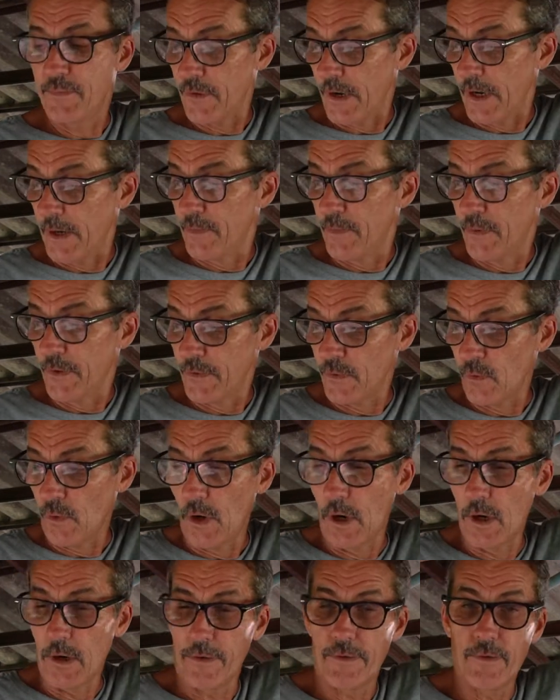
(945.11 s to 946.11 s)
Trying to push
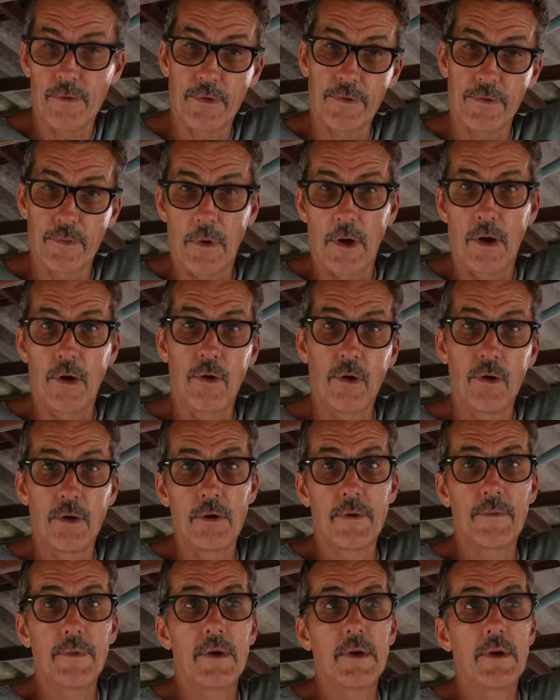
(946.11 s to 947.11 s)
water through a small hole.